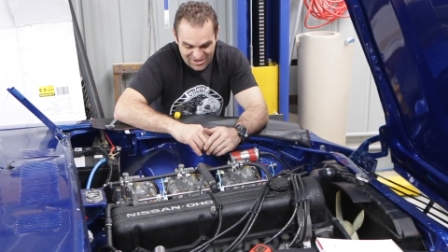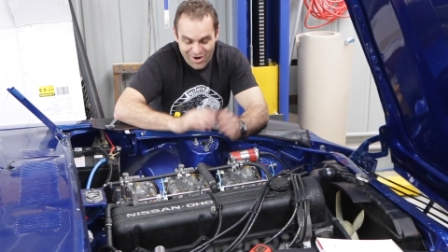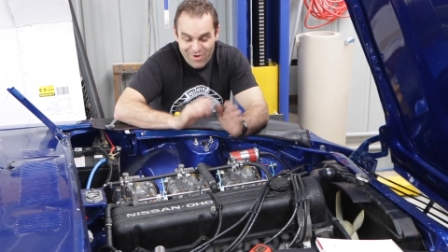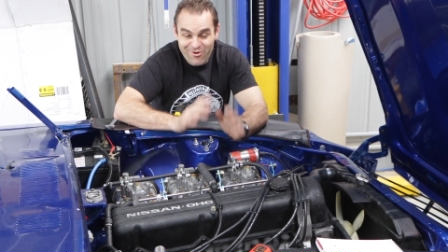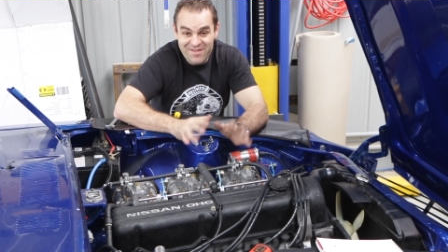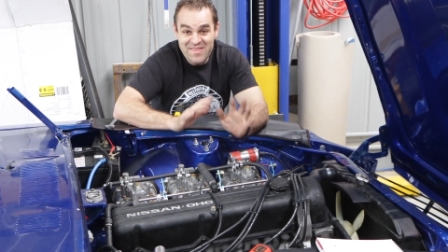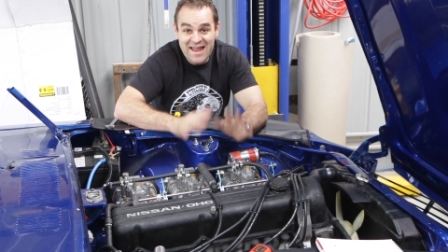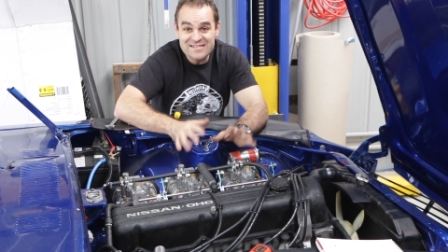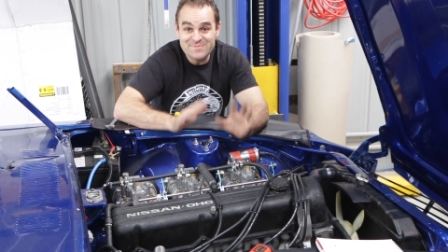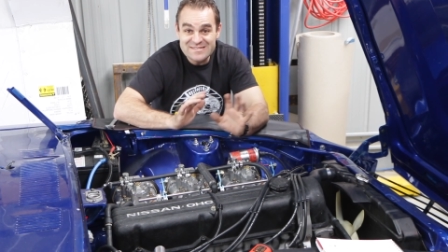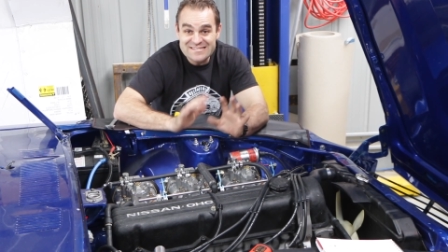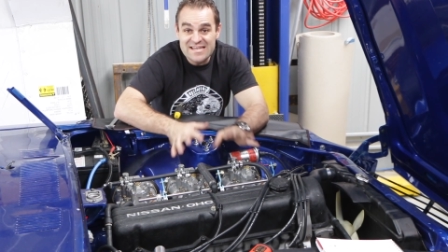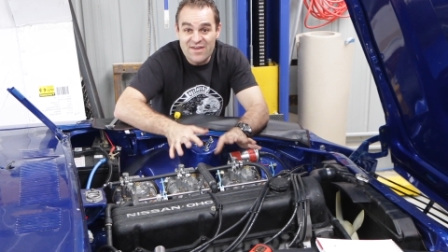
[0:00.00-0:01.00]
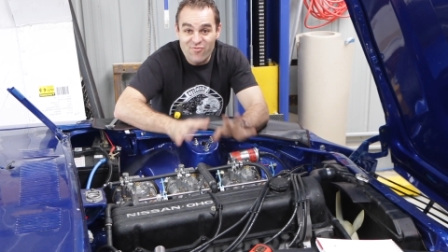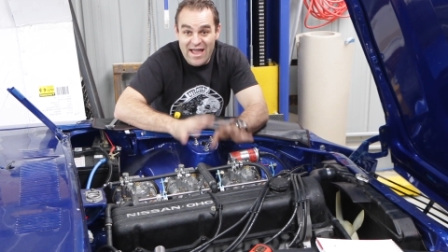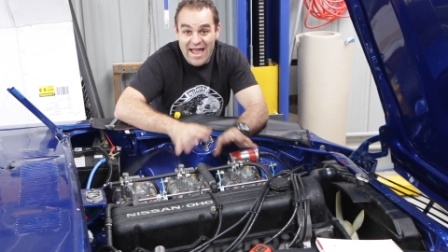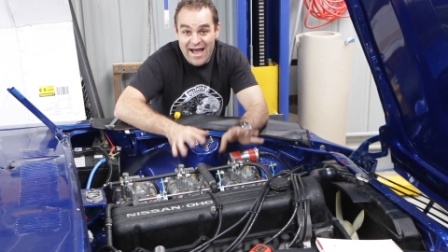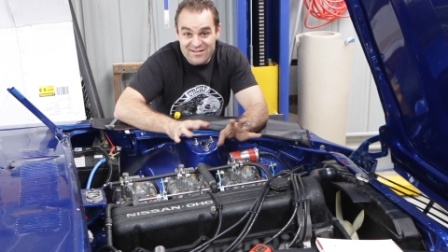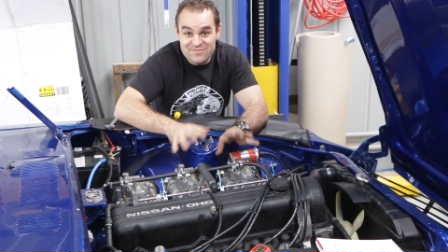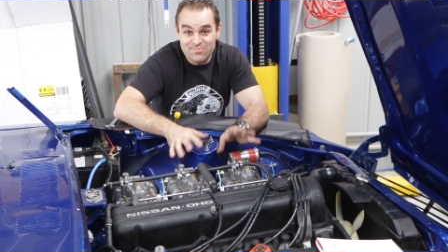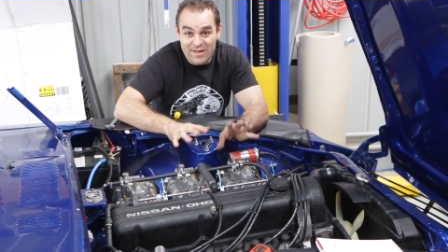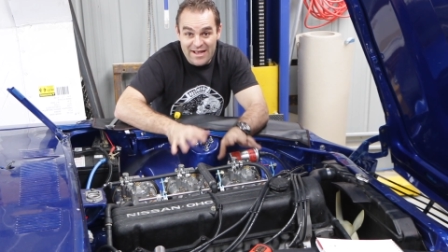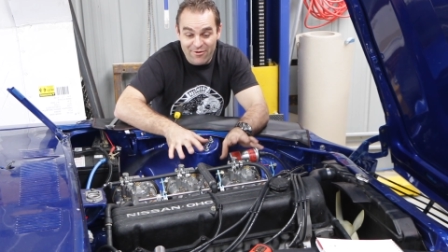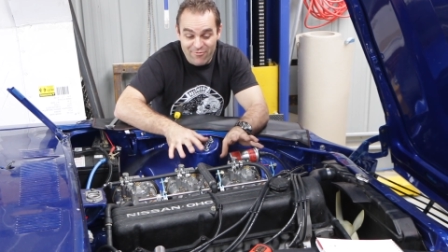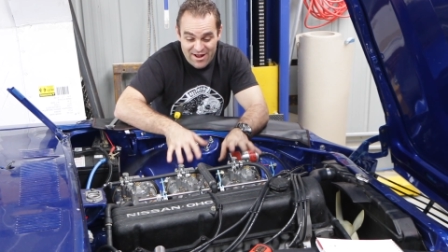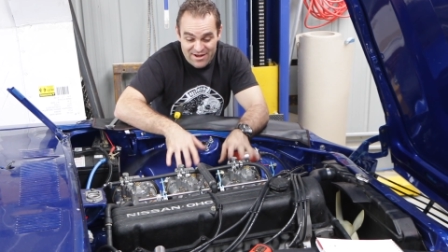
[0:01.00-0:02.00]
All right, that has been several hours of
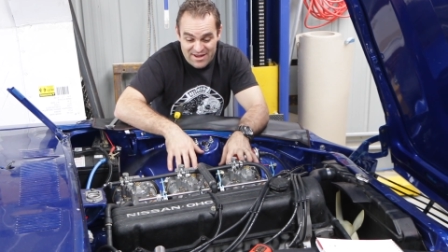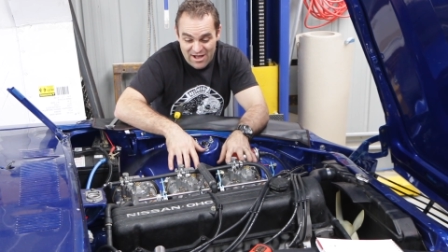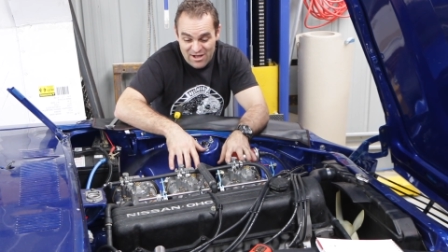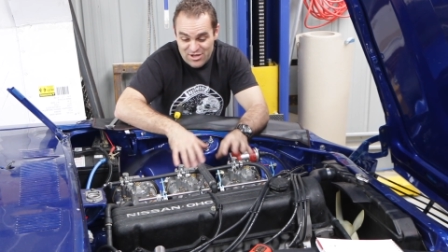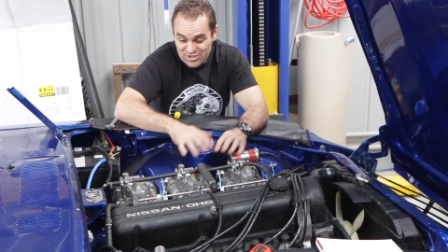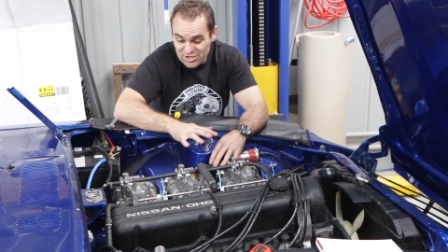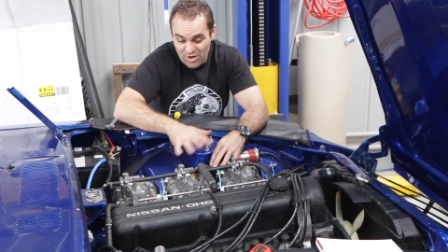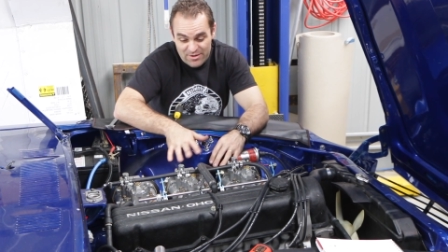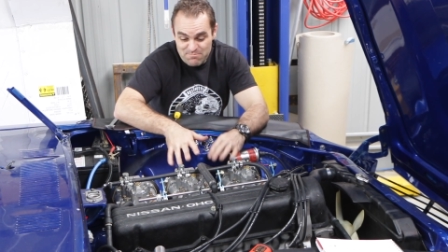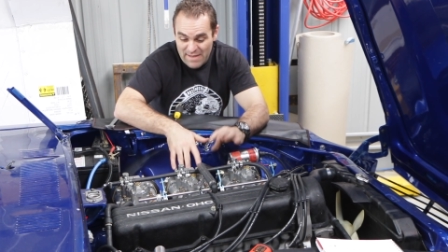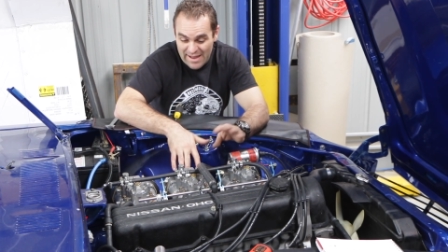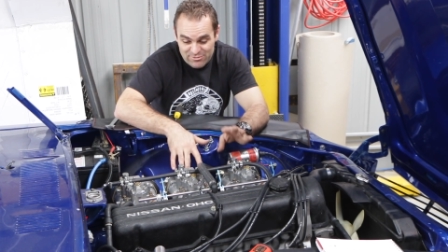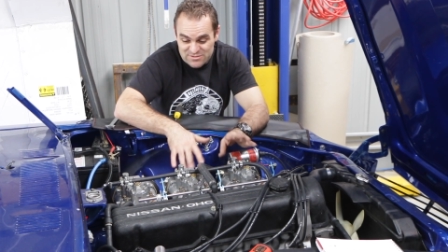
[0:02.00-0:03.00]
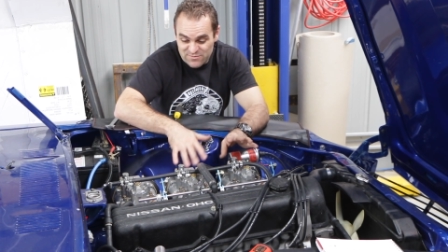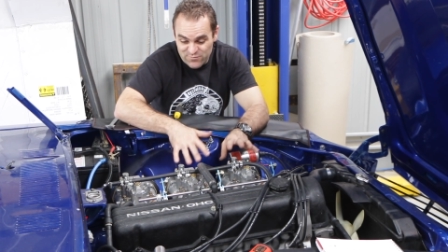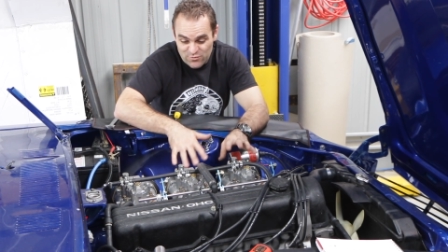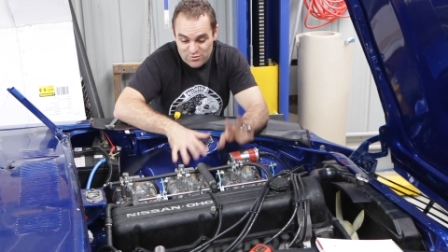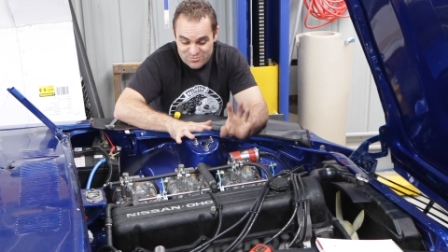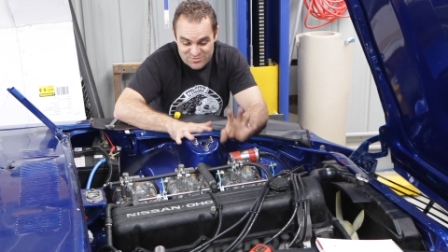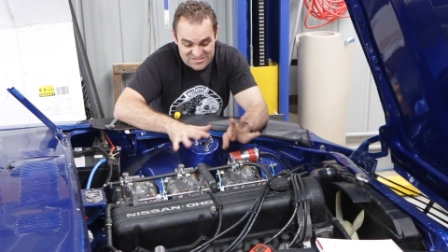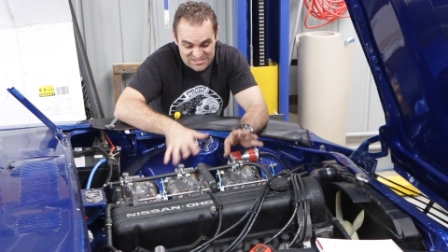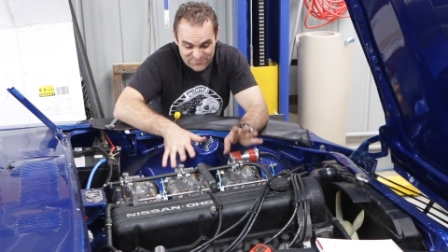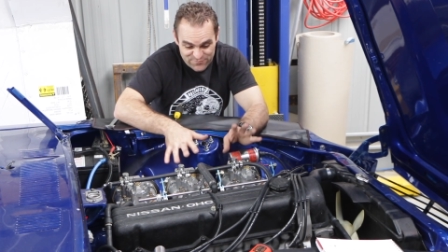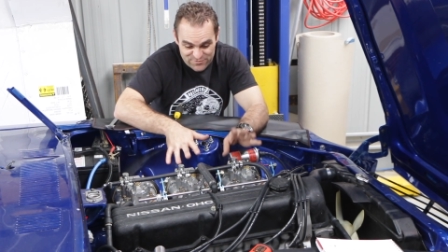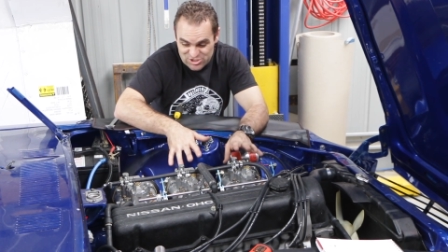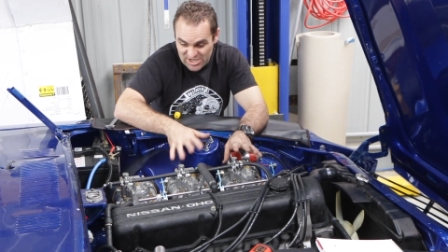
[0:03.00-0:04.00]
playing around now, going backwards and forwards with
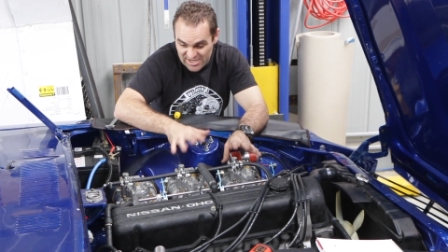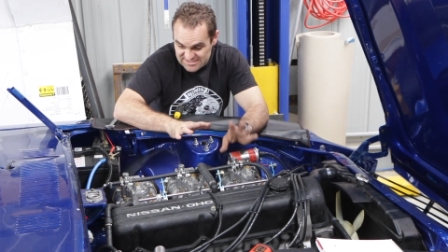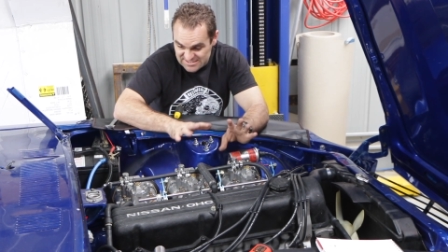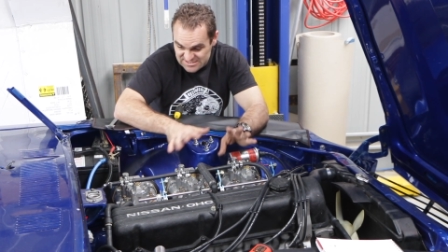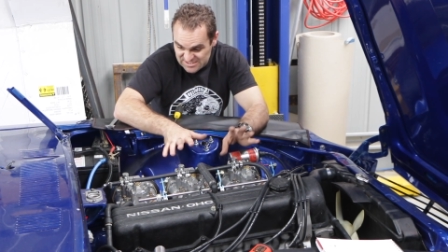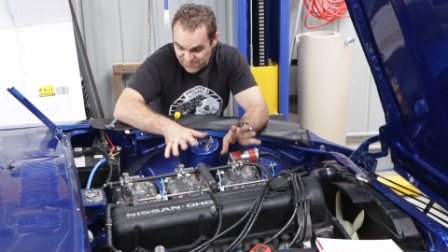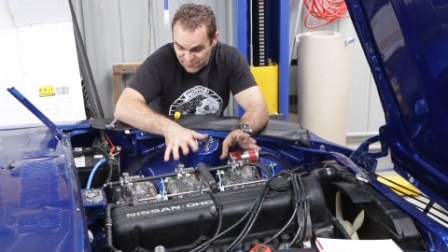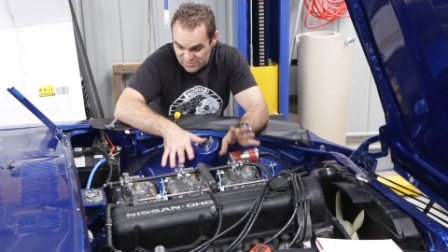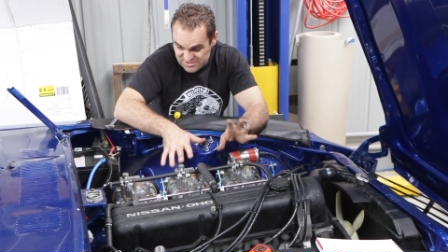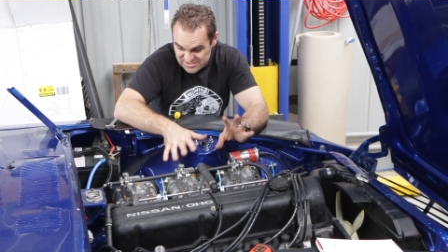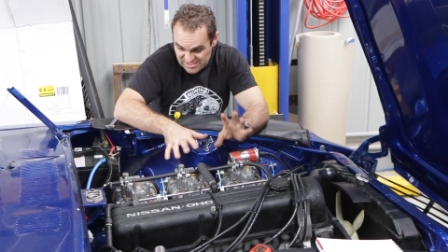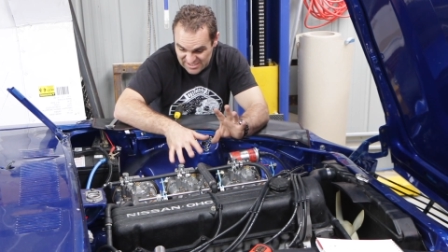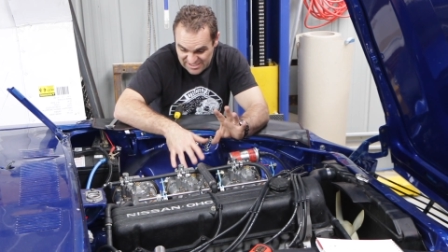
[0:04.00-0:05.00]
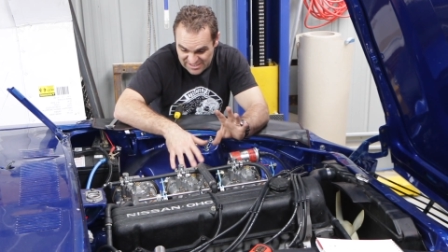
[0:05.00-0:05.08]
different jets and different